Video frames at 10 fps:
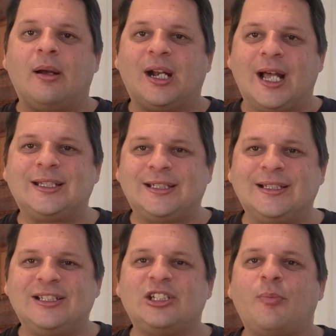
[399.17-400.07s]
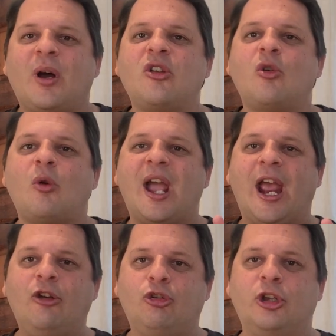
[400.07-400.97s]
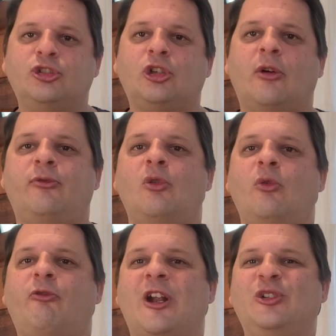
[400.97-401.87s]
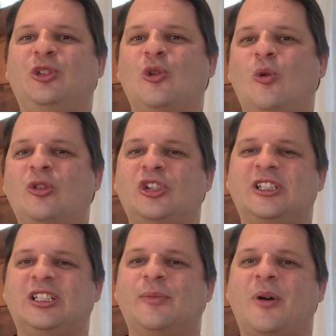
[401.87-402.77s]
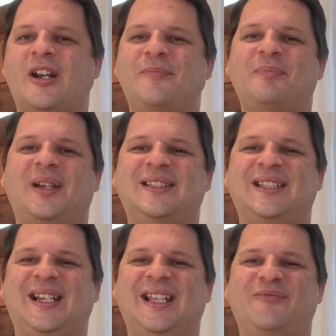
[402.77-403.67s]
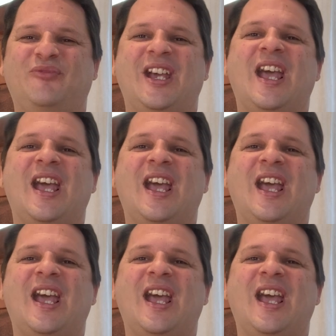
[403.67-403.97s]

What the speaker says: clusters by your entrance of your front door, just at the bottom, basically.